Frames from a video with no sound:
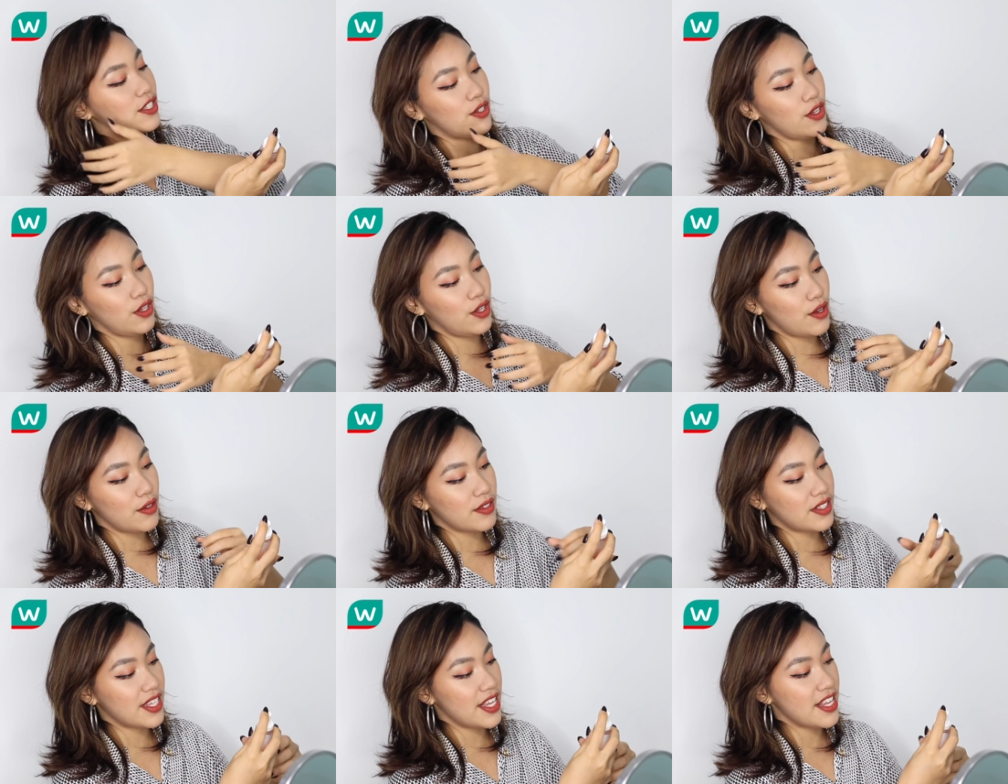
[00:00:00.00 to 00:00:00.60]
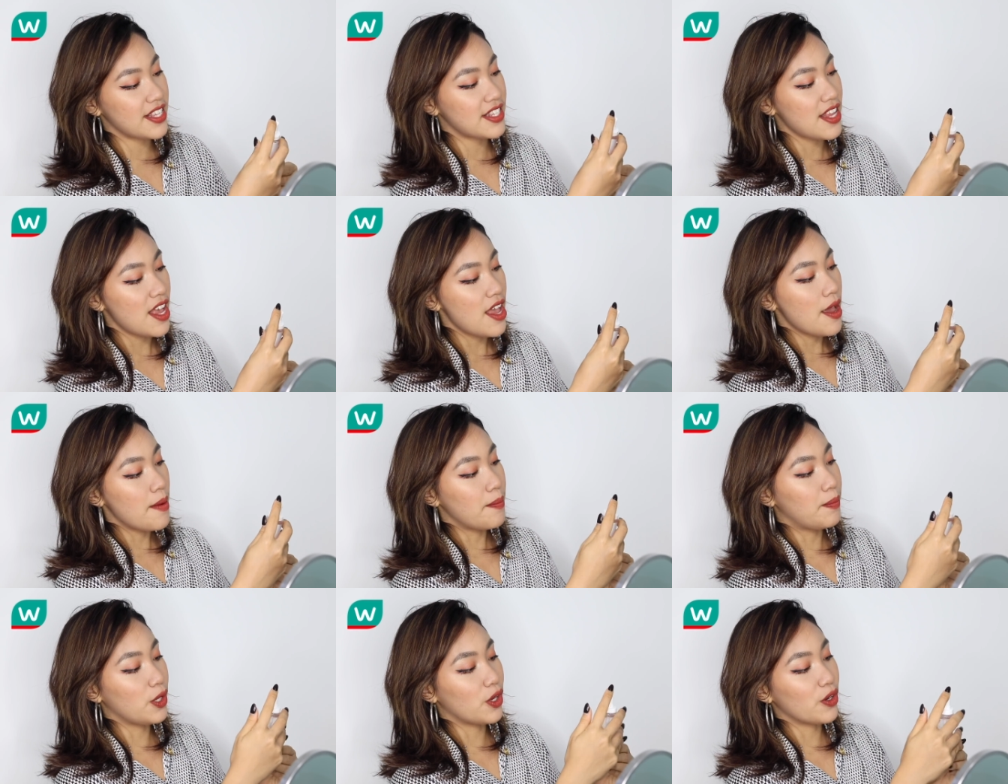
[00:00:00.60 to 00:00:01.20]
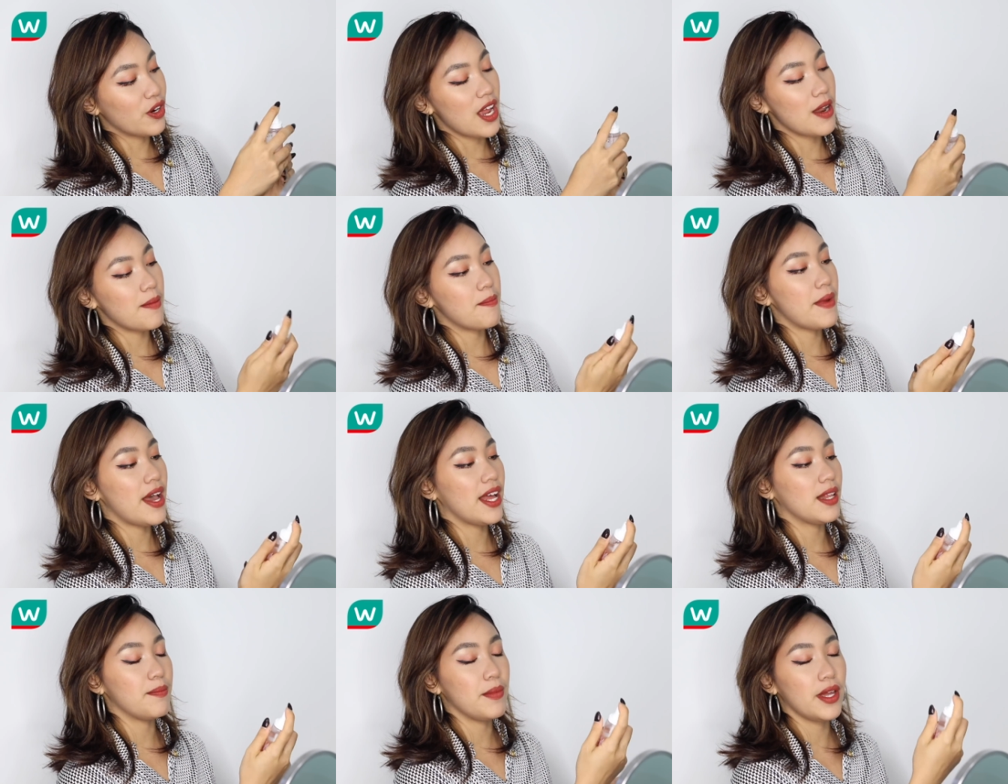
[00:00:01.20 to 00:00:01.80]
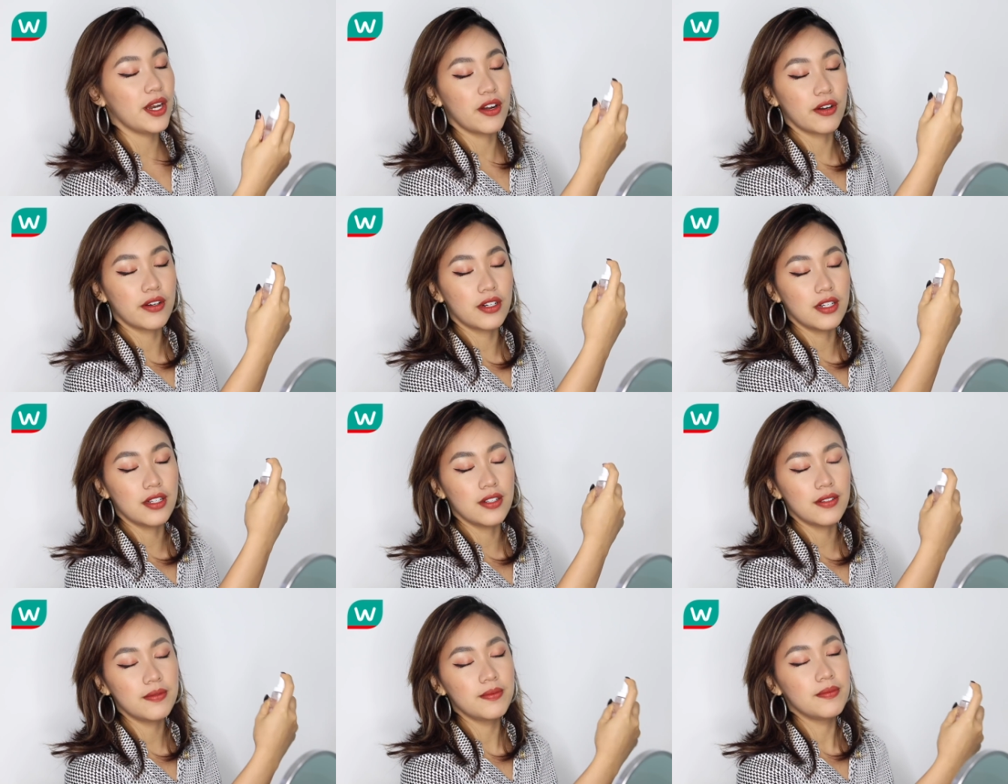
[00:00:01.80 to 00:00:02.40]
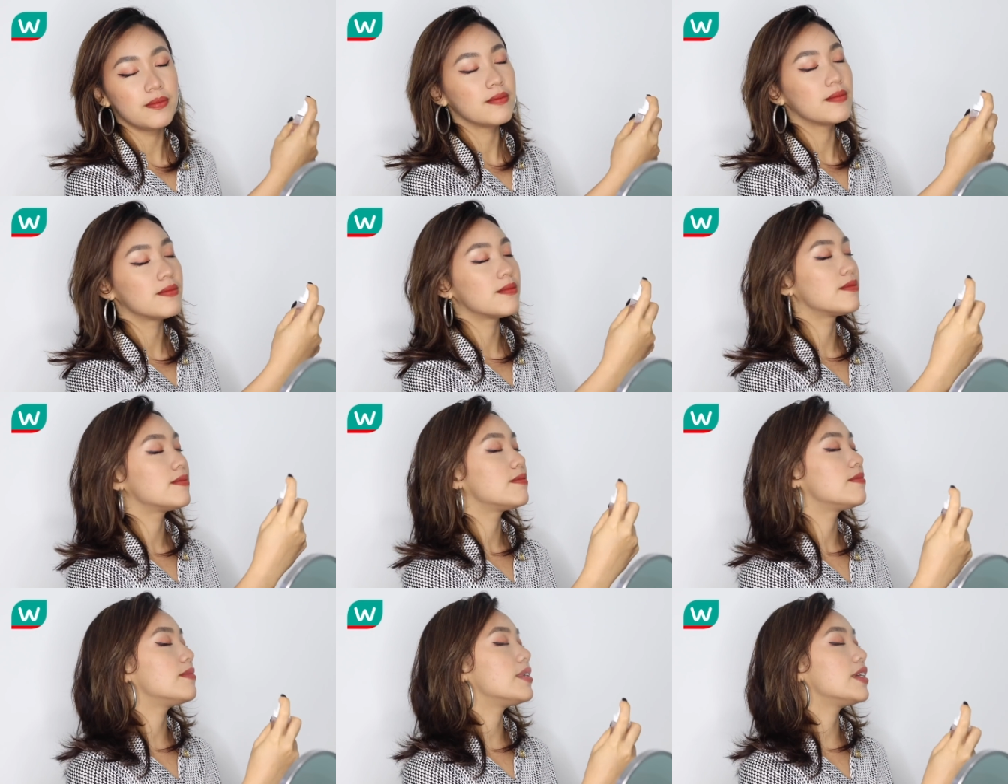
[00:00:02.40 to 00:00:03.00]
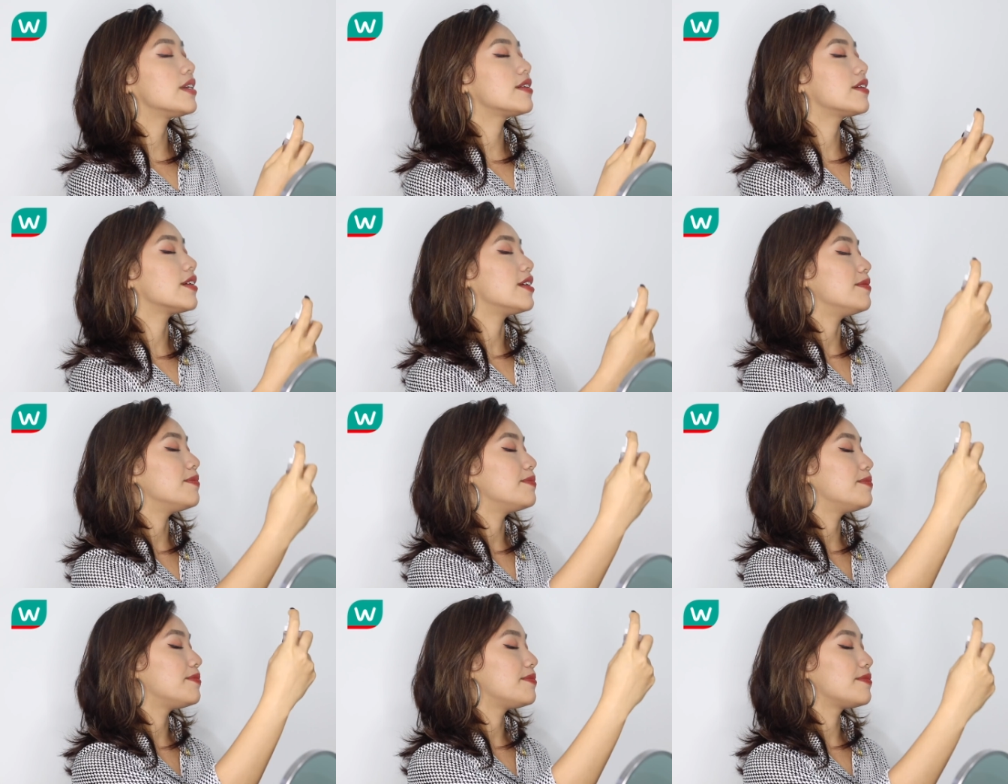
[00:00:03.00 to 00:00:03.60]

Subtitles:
to use this Blur and Matte Mineral makeup.